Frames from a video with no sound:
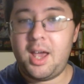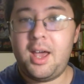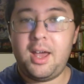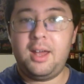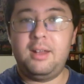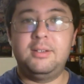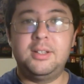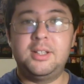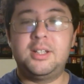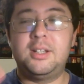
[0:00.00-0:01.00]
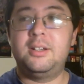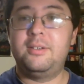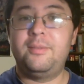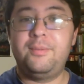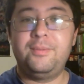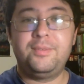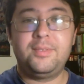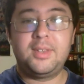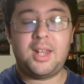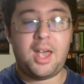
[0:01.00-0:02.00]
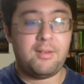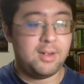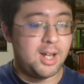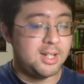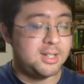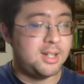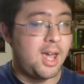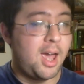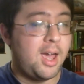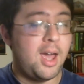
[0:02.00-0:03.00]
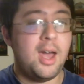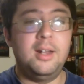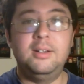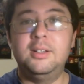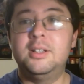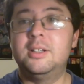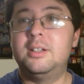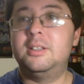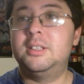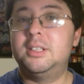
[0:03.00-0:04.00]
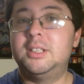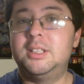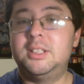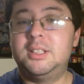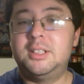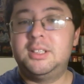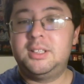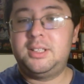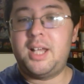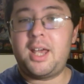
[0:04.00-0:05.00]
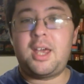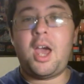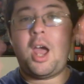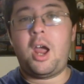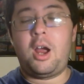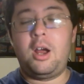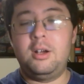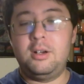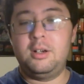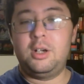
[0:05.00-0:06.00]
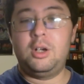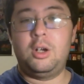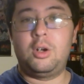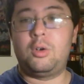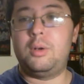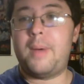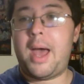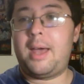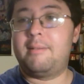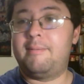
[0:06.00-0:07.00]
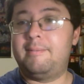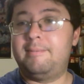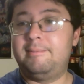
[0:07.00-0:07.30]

and have a nice day and take care. Bye.